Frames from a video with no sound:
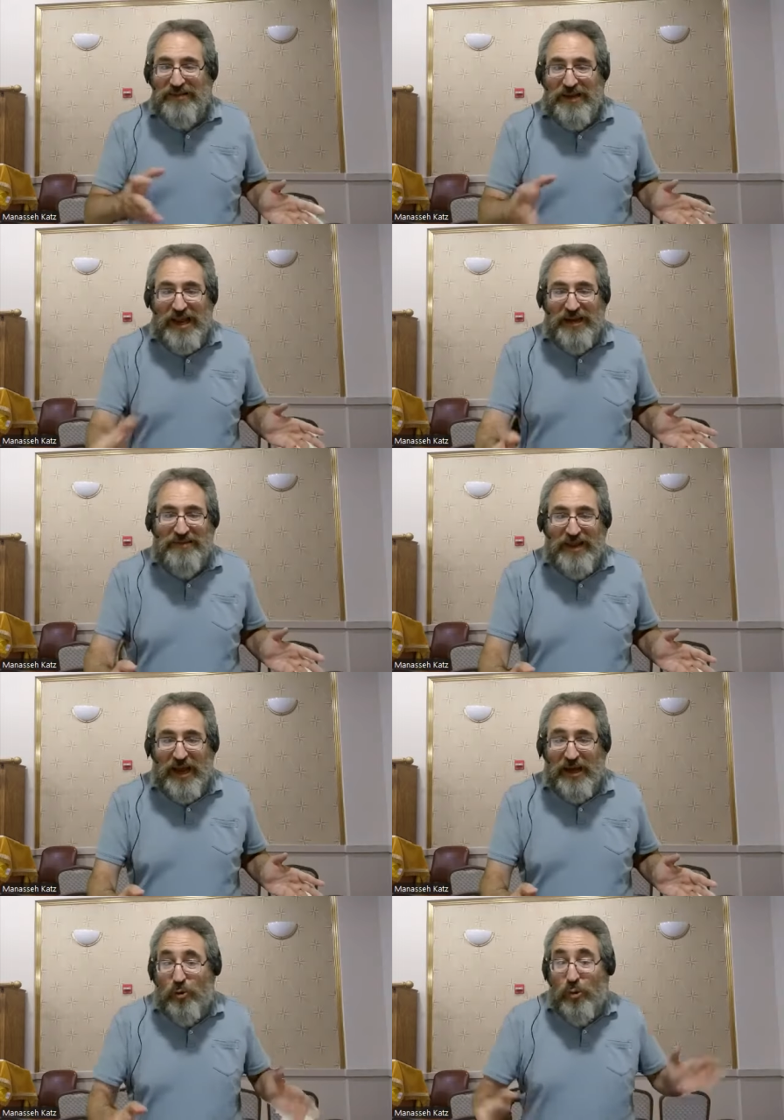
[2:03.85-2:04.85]
next
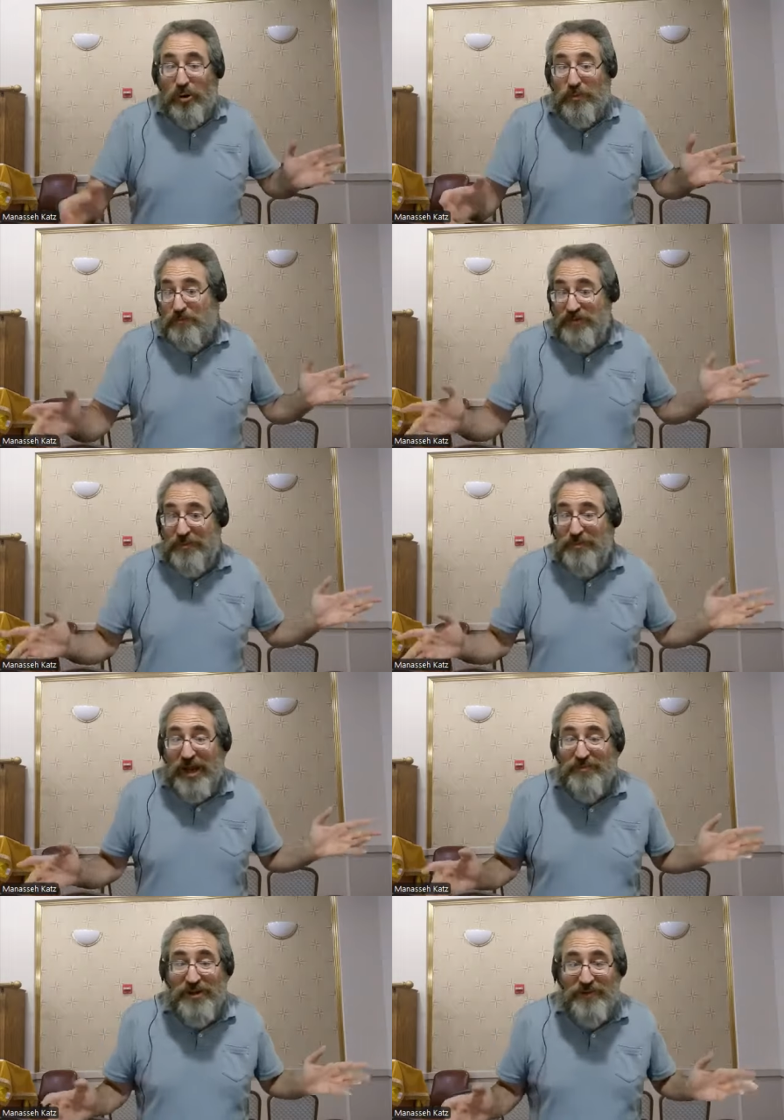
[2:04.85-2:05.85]
day, or
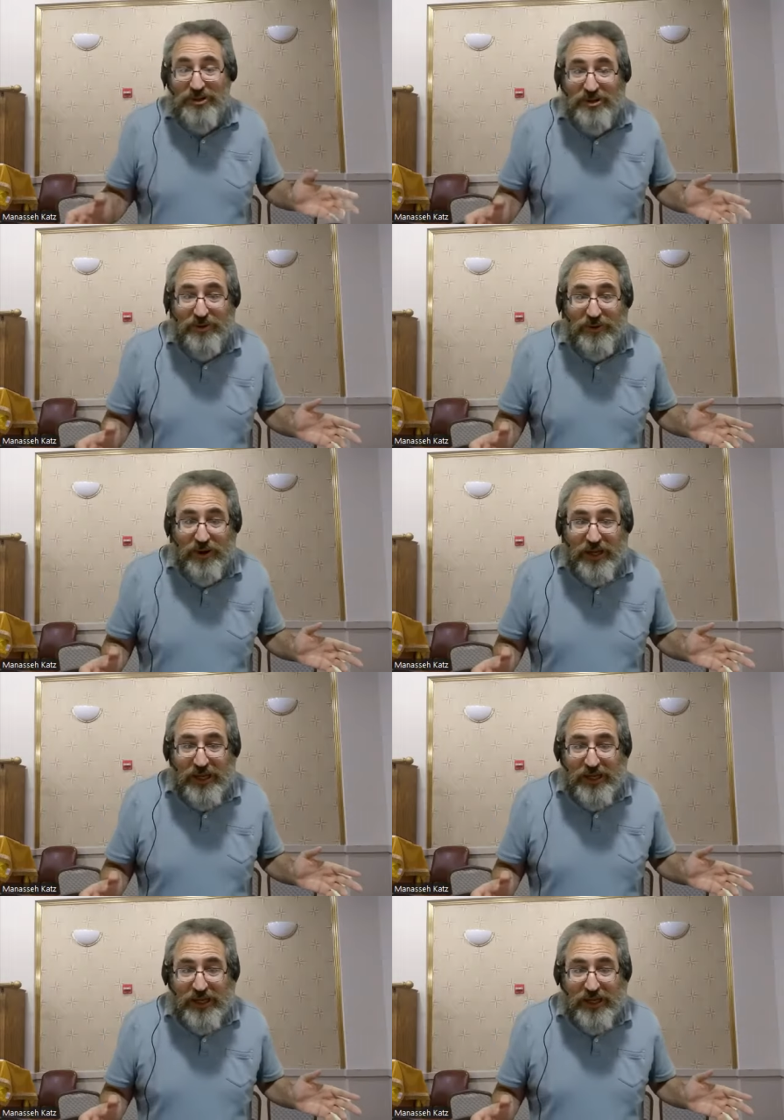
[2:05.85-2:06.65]
sometimes even sooner,